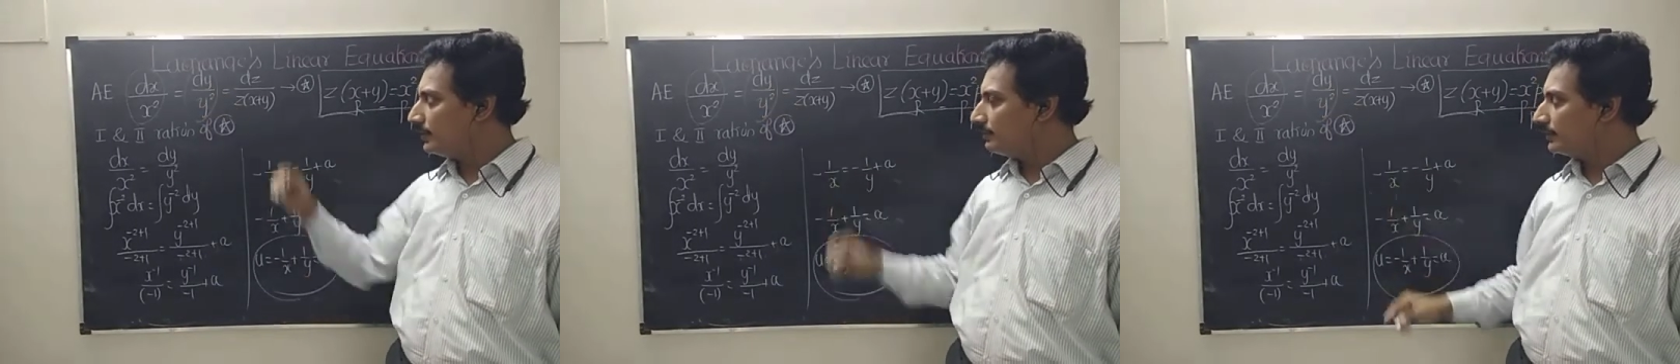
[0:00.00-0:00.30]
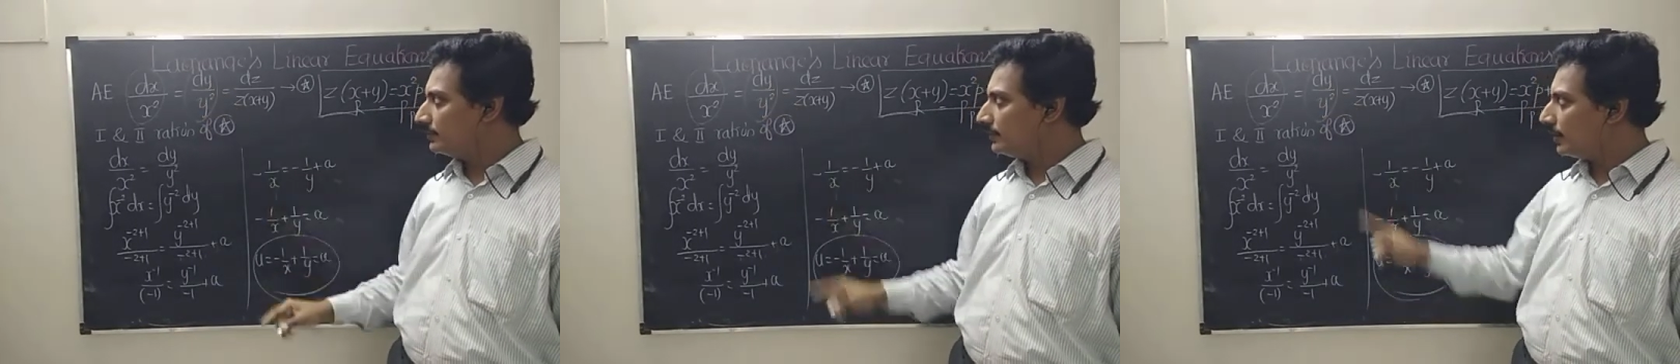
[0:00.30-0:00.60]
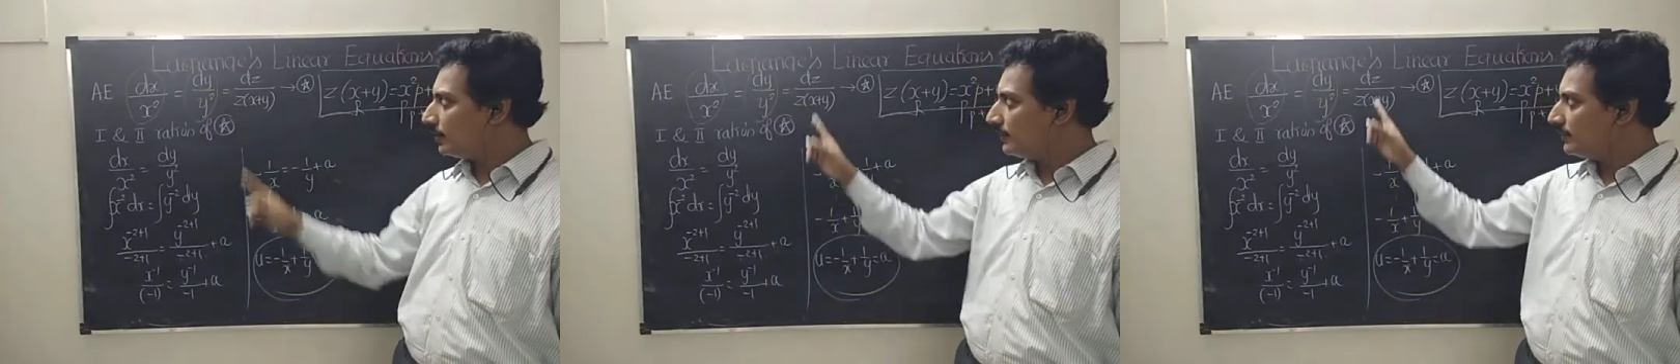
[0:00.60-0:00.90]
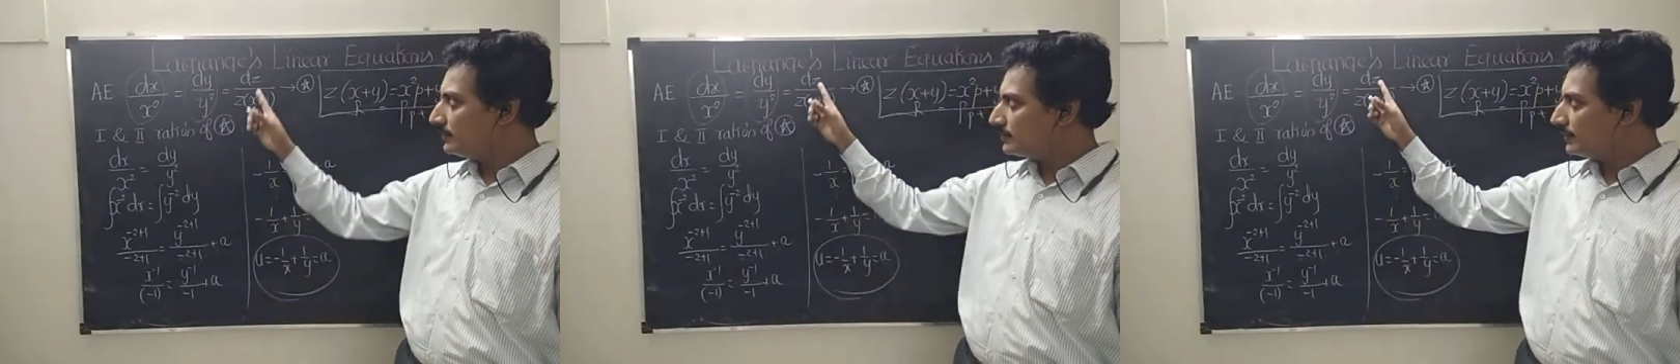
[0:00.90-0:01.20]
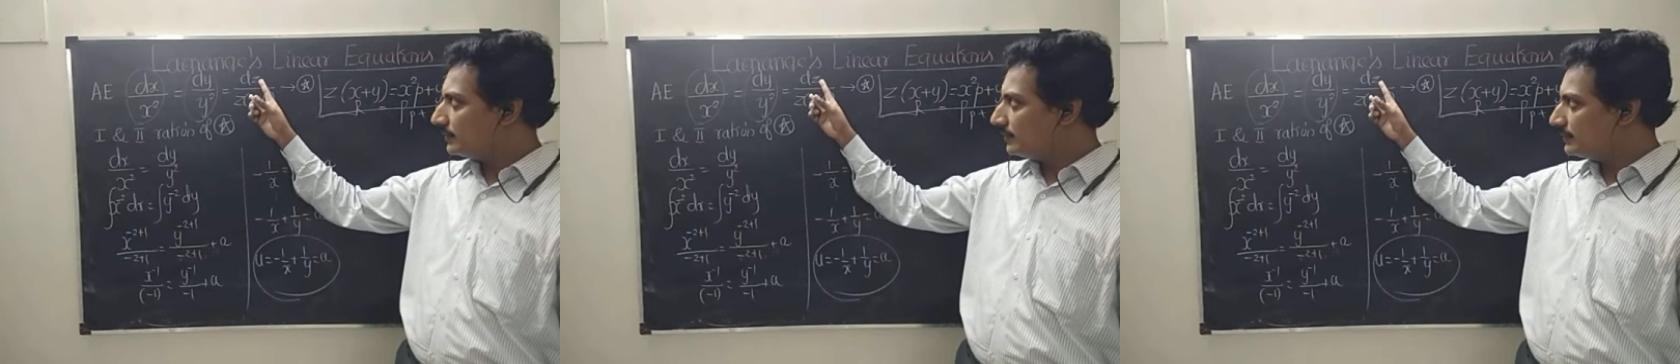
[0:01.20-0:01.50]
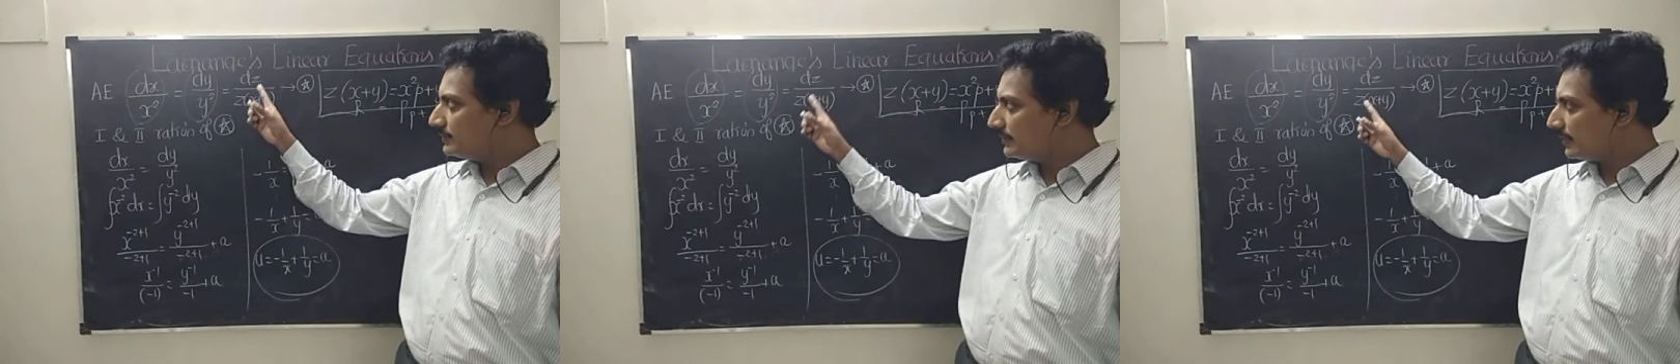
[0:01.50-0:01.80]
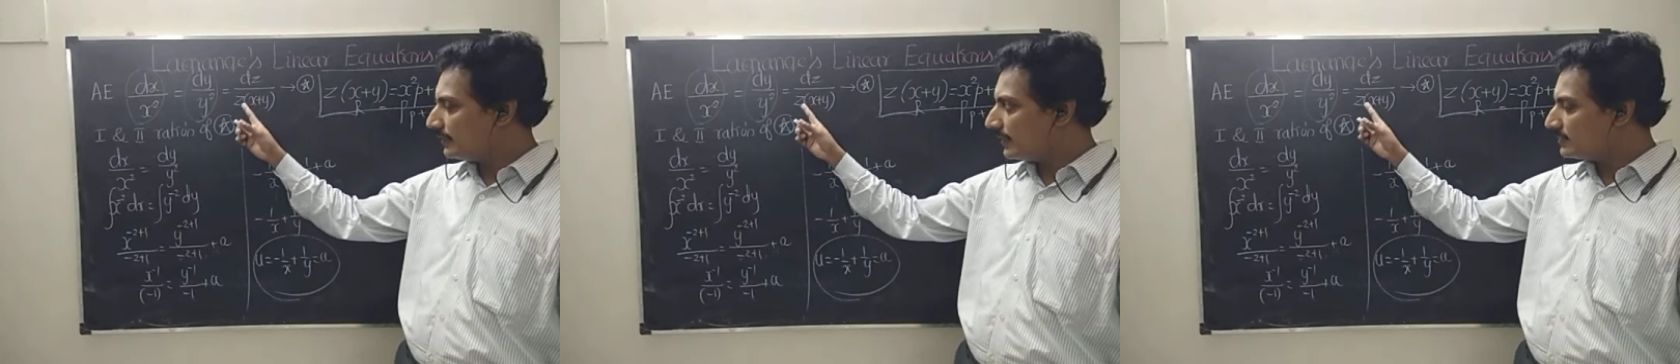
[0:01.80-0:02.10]
but third one is z
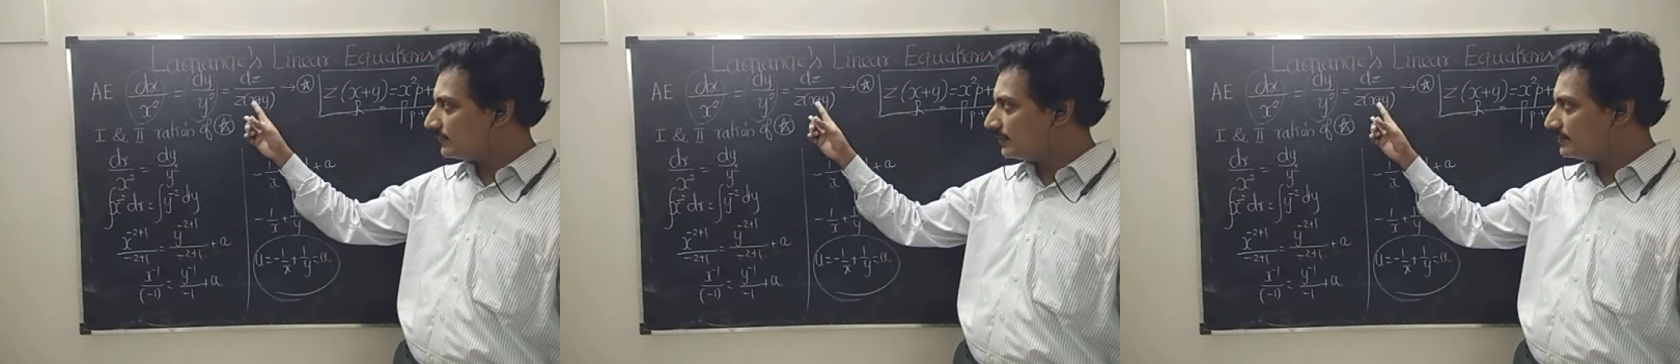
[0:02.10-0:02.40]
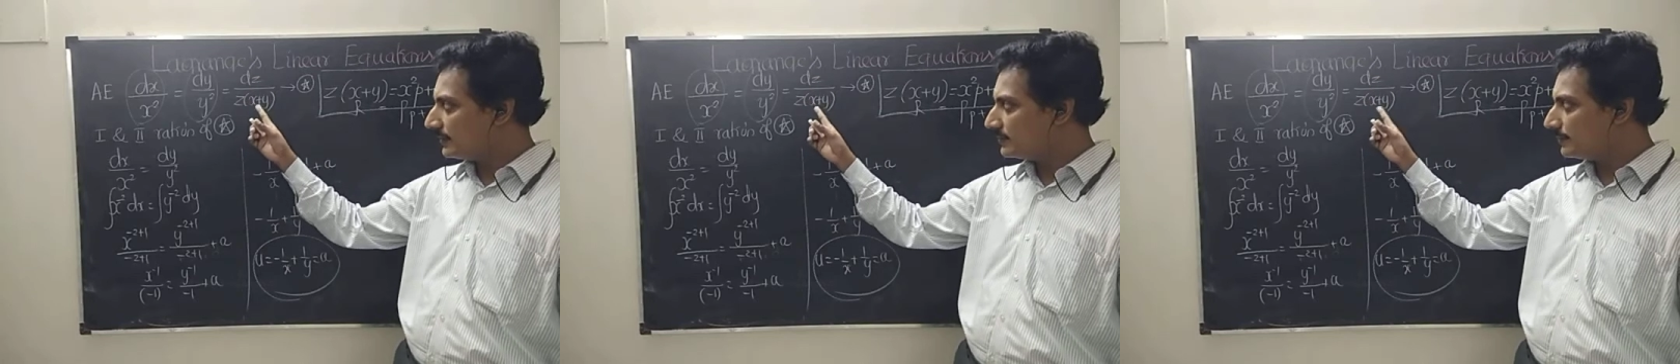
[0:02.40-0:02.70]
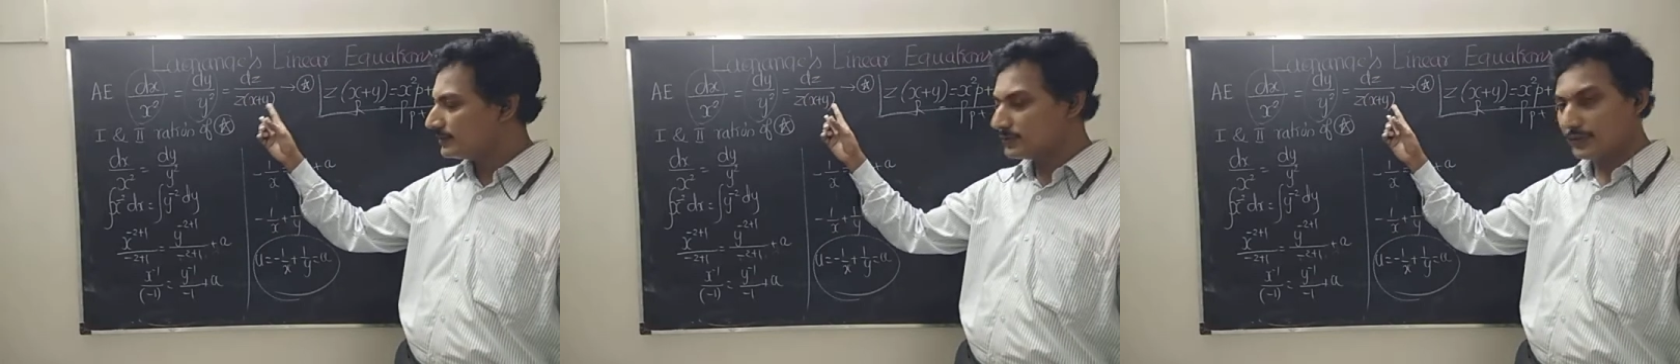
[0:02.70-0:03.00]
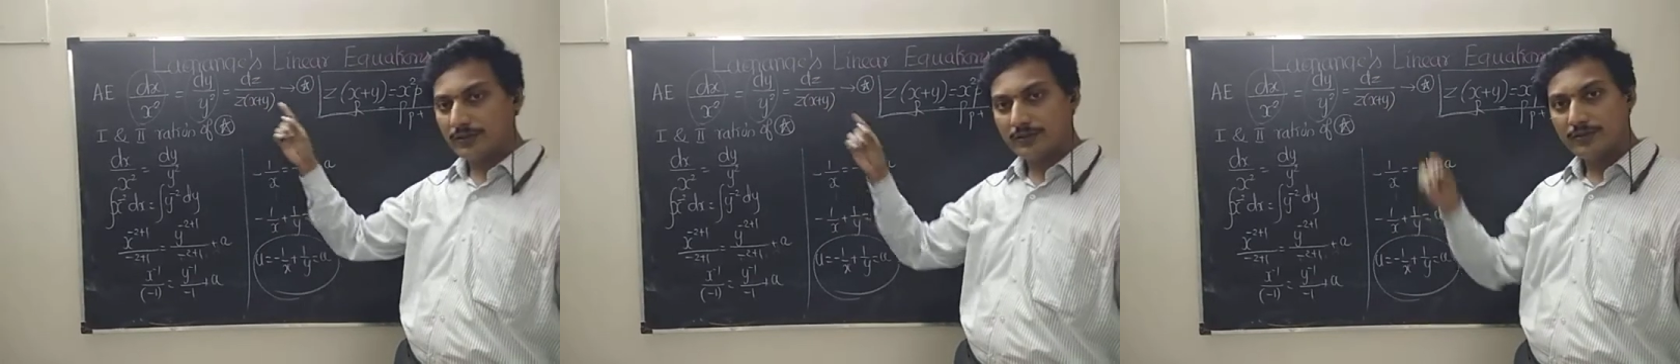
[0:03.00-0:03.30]
as well as x plus y.